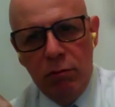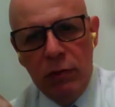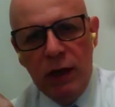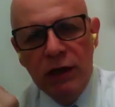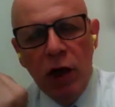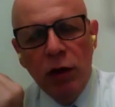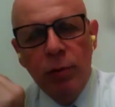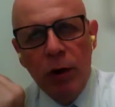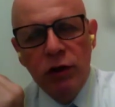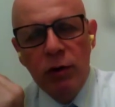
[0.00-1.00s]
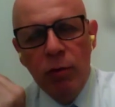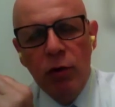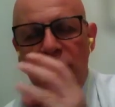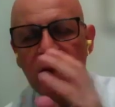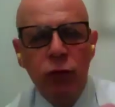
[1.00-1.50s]
It's not possible.
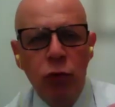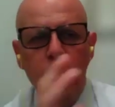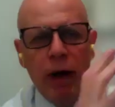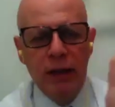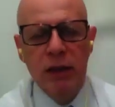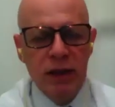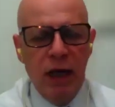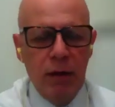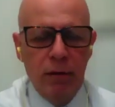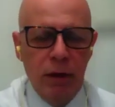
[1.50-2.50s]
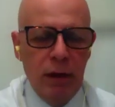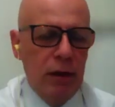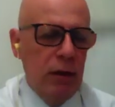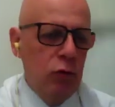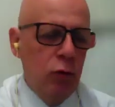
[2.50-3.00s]
If two parties are,
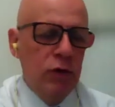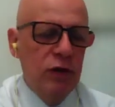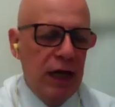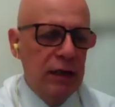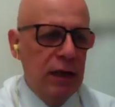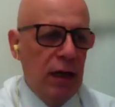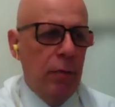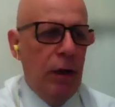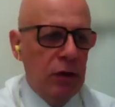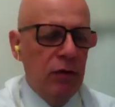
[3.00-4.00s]
two states are part